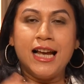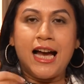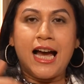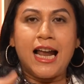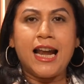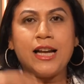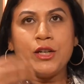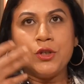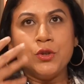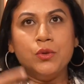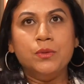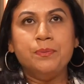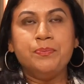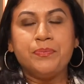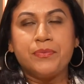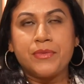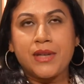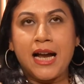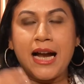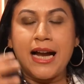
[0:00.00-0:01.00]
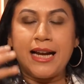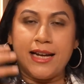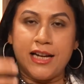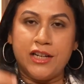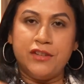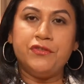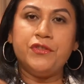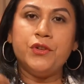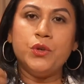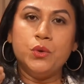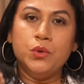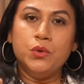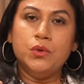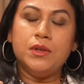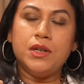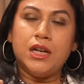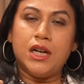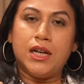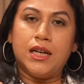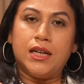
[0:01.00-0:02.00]
I'd like to highlight few
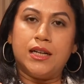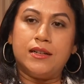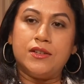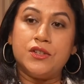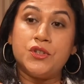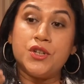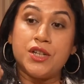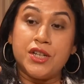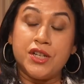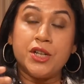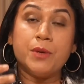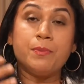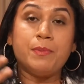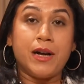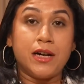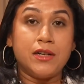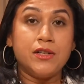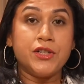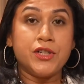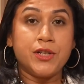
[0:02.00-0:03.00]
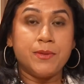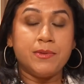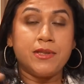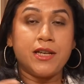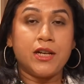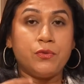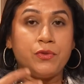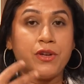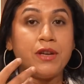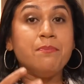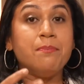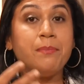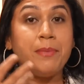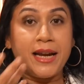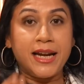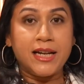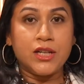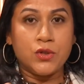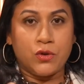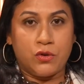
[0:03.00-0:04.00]
strategic partnerships that we have
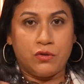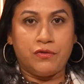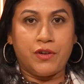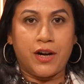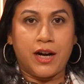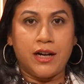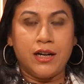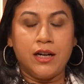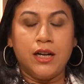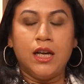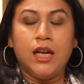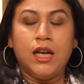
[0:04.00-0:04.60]
made so far.